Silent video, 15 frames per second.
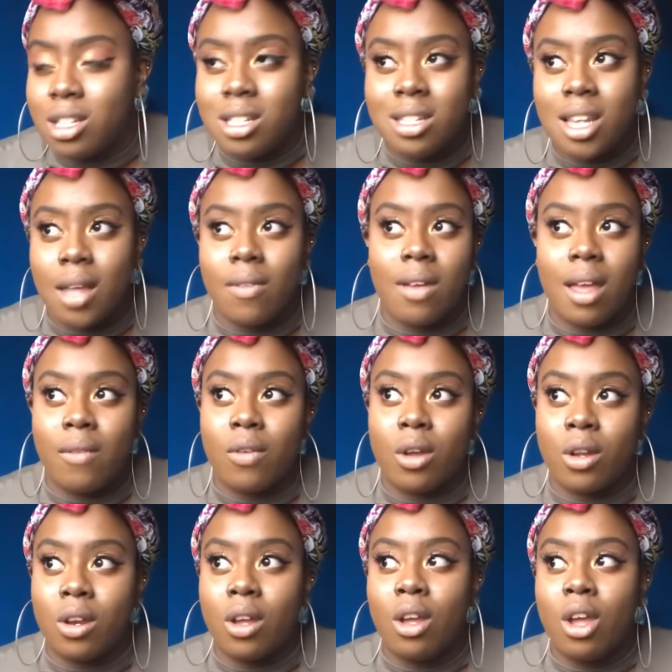He's never ever
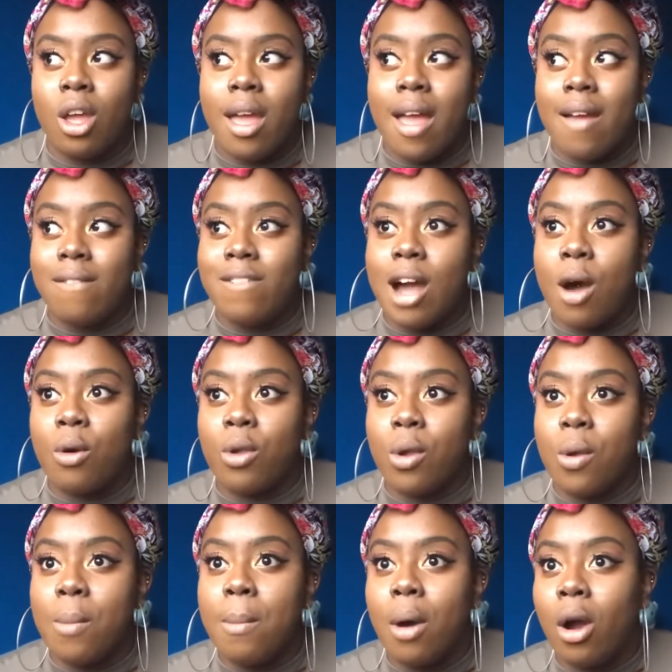gonna
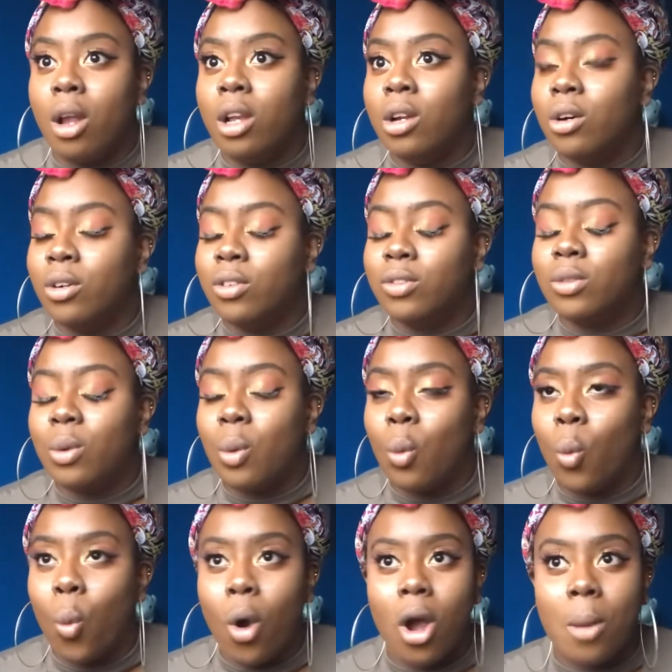value my love.
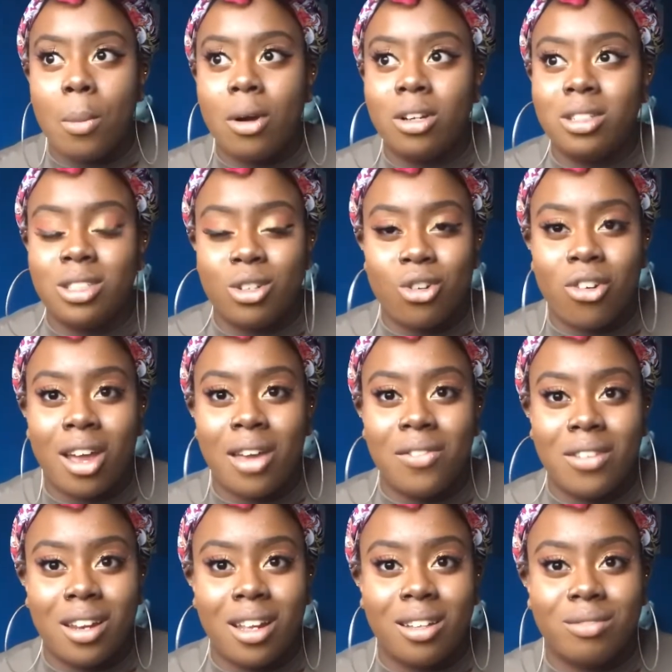Why am I still
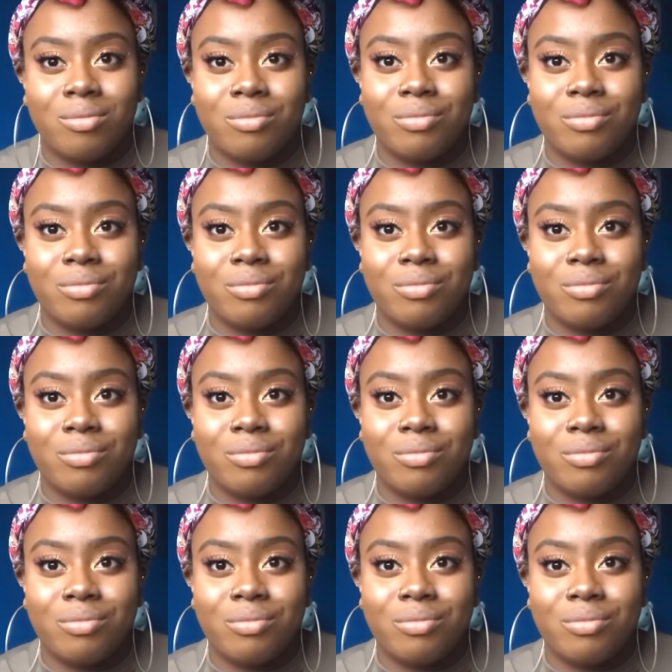craving it?